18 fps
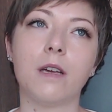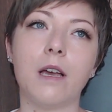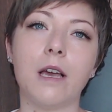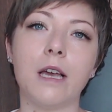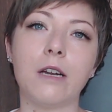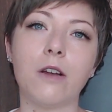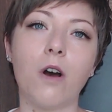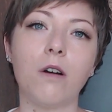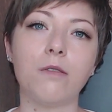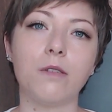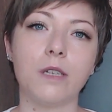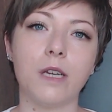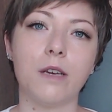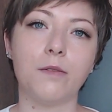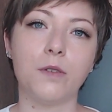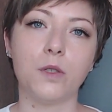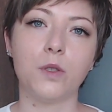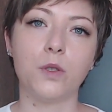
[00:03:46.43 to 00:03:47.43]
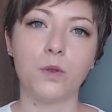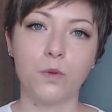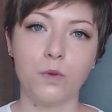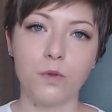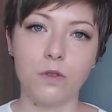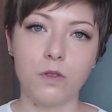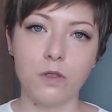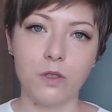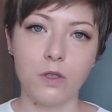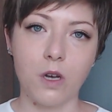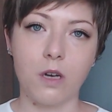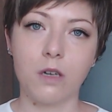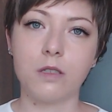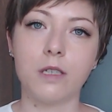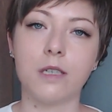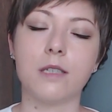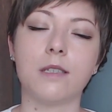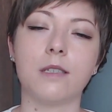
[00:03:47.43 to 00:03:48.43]
often, if you do
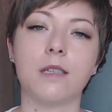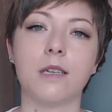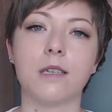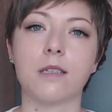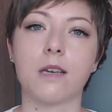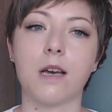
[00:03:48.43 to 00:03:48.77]
notice this